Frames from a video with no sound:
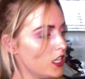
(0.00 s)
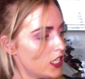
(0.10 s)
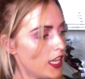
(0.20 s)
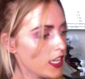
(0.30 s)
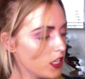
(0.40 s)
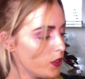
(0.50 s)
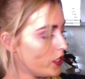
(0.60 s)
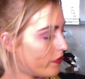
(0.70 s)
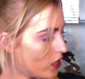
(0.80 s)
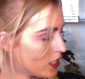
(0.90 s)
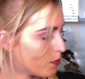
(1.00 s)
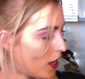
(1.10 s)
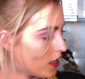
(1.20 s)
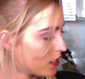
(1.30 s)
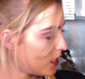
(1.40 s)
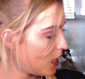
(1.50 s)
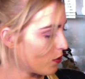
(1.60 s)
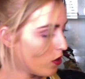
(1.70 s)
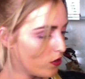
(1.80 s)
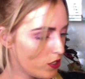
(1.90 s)
So that concludes the first part. So now
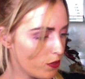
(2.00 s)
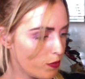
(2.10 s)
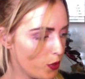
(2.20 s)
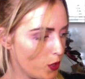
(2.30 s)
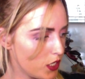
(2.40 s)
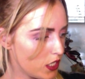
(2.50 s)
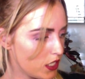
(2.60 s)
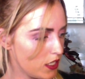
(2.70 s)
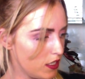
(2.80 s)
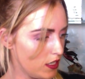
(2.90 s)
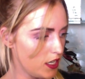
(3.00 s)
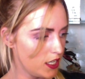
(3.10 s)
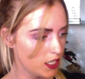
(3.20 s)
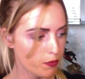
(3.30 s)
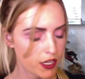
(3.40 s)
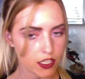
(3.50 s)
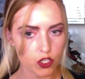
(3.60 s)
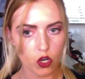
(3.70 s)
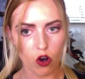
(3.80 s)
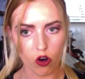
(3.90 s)
I'm going to put each
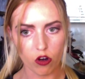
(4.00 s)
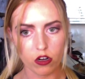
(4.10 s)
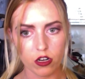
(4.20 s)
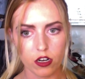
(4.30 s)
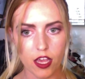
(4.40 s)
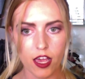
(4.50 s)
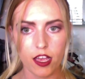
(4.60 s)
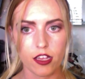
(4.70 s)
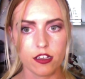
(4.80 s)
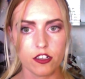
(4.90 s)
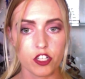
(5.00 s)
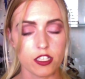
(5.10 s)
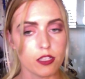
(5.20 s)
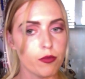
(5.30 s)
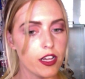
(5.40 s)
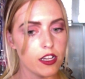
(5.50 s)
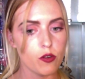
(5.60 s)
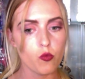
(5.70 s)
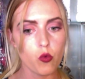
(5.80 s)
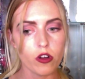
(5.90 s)
piece on and just
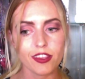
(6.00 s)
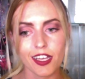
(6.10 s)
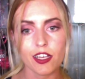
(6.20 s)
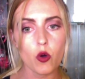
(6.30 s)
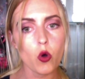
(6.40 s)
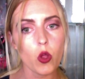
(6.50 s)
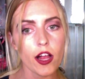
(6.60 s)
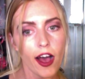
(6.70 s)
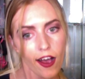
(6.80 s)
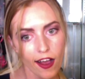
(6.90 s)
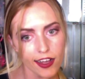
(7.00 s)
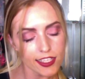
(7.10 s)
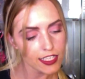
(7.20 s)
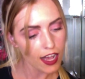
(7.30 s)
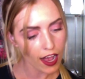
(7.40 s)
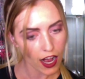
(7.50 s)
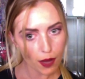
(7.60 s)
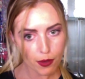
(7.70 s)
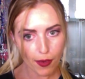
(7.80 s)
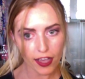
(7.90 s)
explain what they all are. So
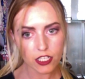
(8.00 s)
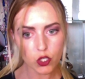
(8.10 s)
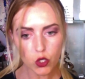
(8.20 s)
I'll be back soon.